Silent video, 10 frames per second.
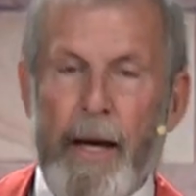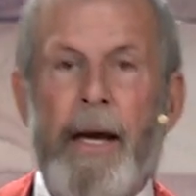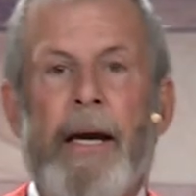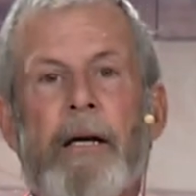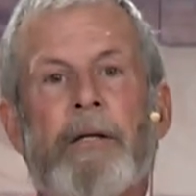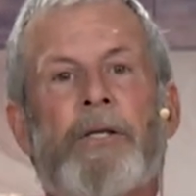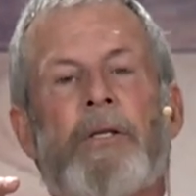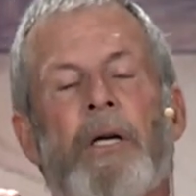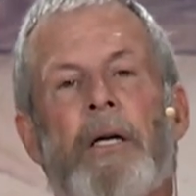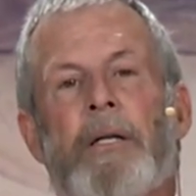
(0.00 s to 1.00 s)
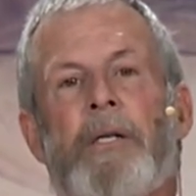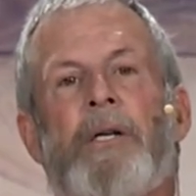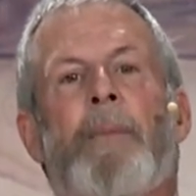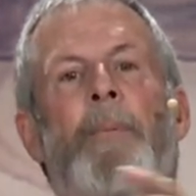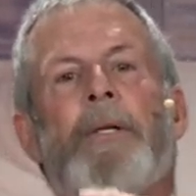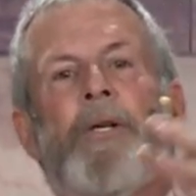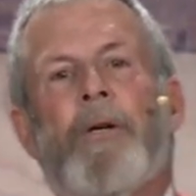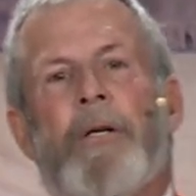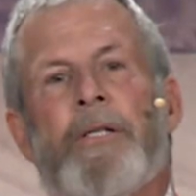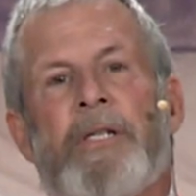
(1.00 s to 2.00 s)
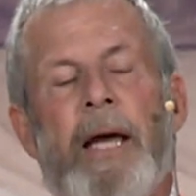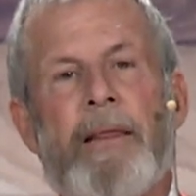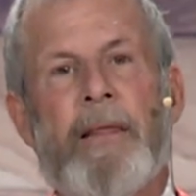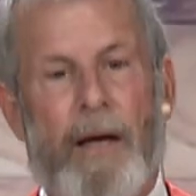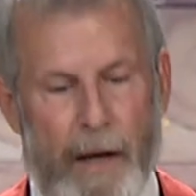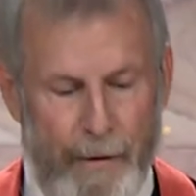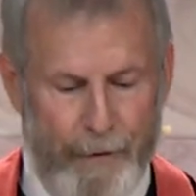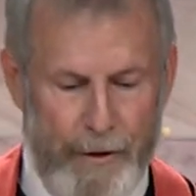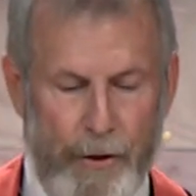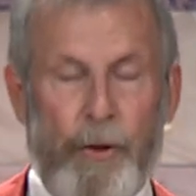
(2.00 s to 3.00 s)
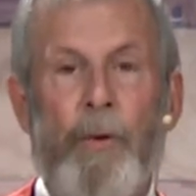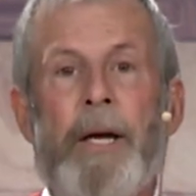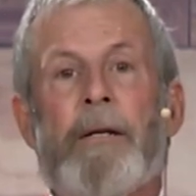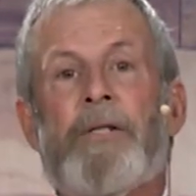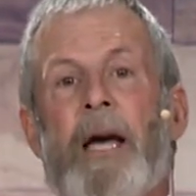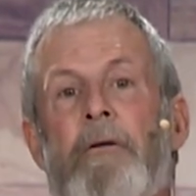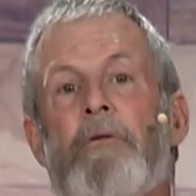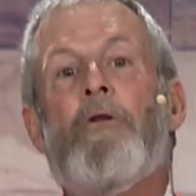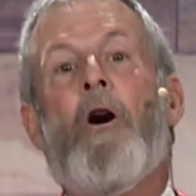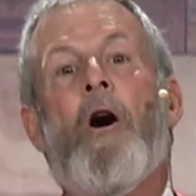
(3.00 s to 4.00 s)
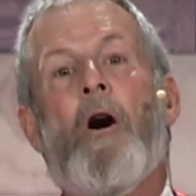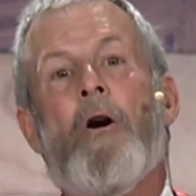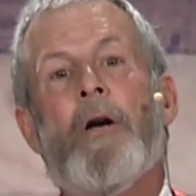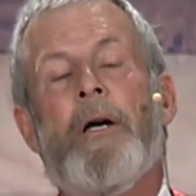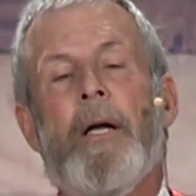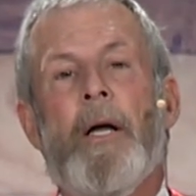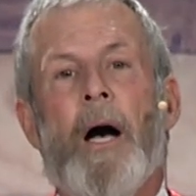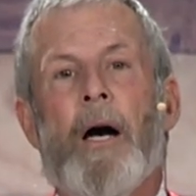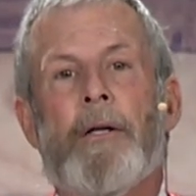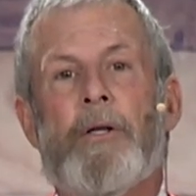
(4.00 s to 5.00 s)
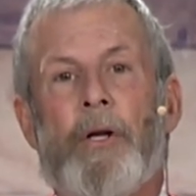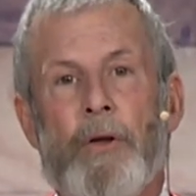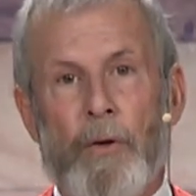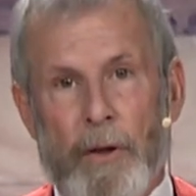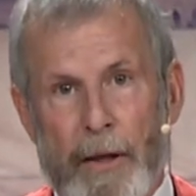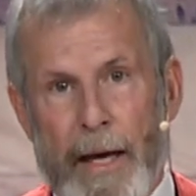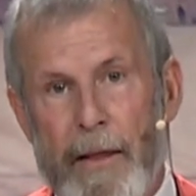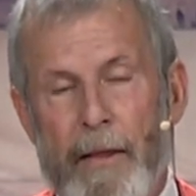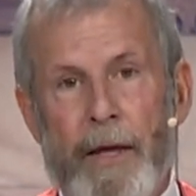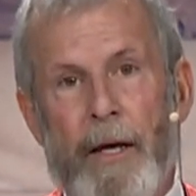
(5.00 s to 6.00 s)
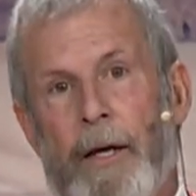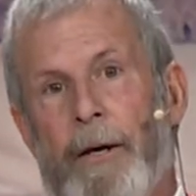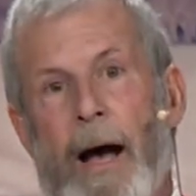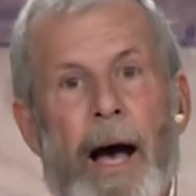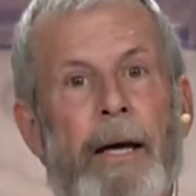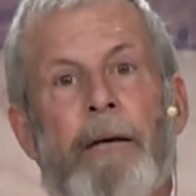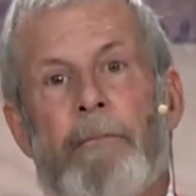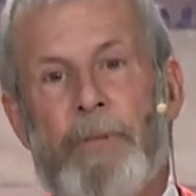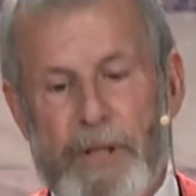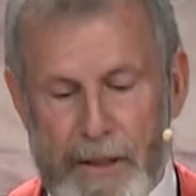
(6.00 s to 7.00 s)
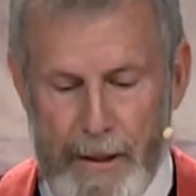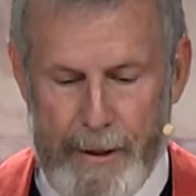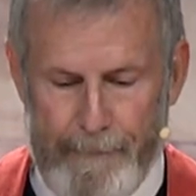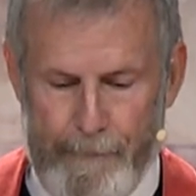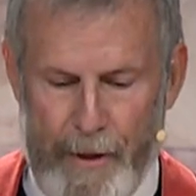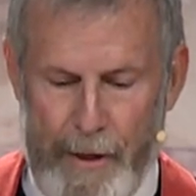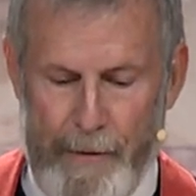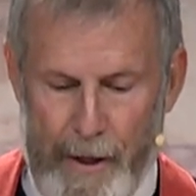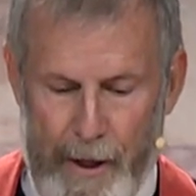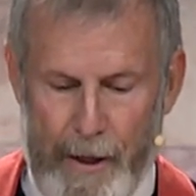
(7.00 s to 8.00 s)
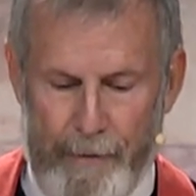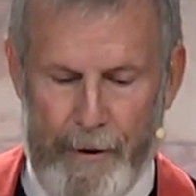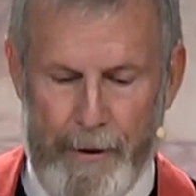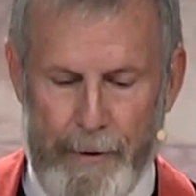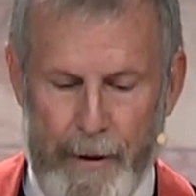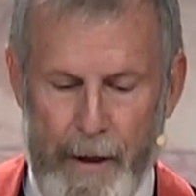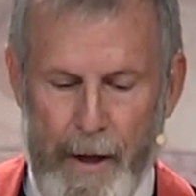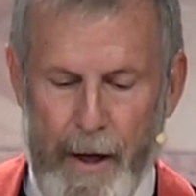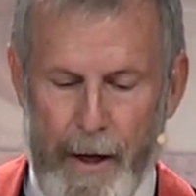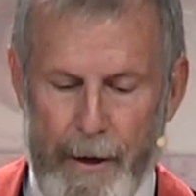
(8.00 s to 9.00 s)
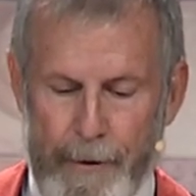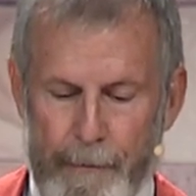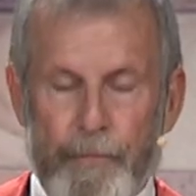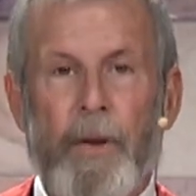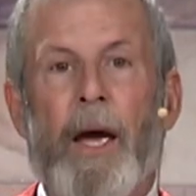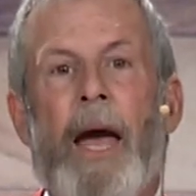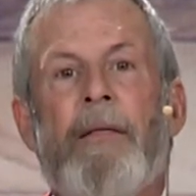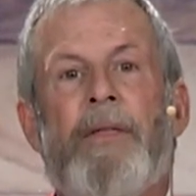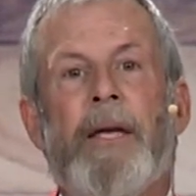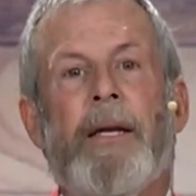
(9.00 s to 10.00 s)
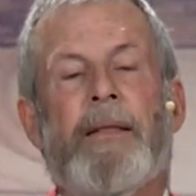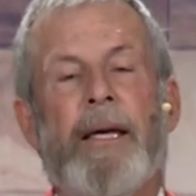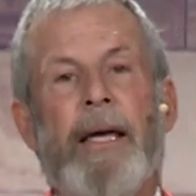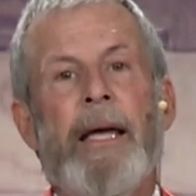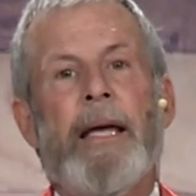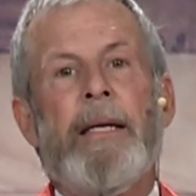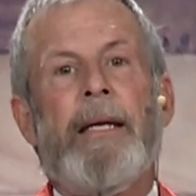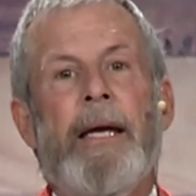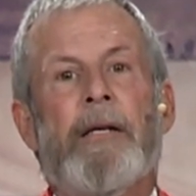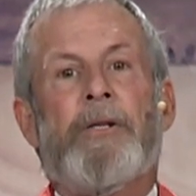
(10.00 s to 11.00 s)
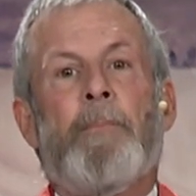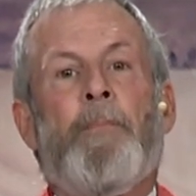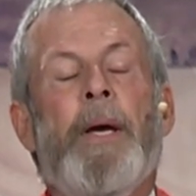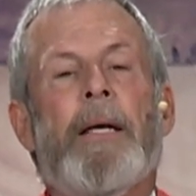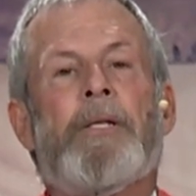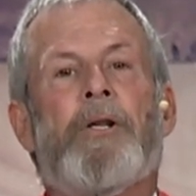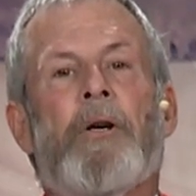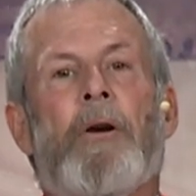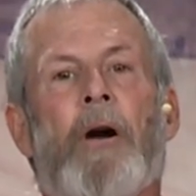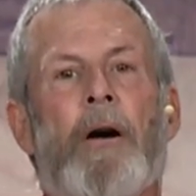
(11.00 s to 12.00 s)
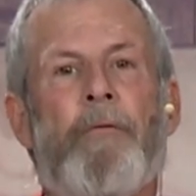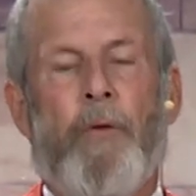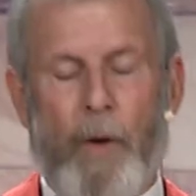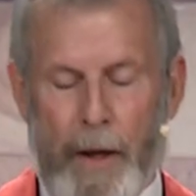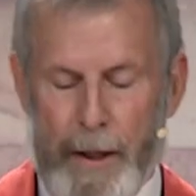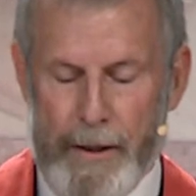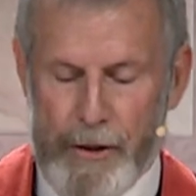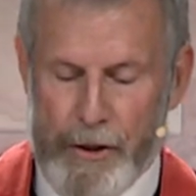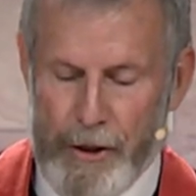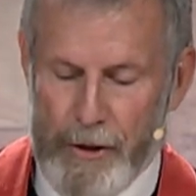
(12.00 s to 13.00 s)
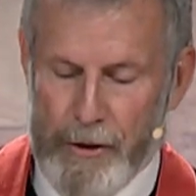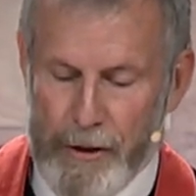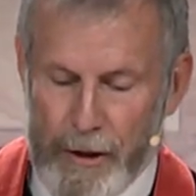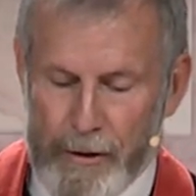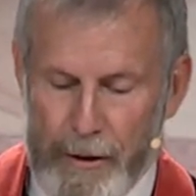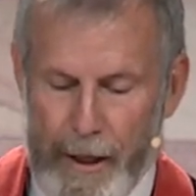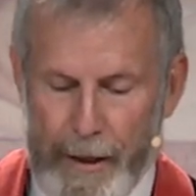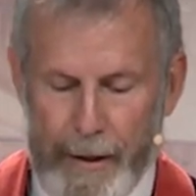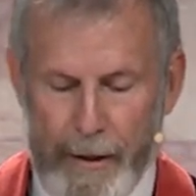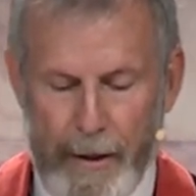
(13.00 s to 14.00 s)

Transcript: Here's the temperature to set the oven to. Here's how long to let the item sit in the oven. And then at the end, here's a picture of what it should look like.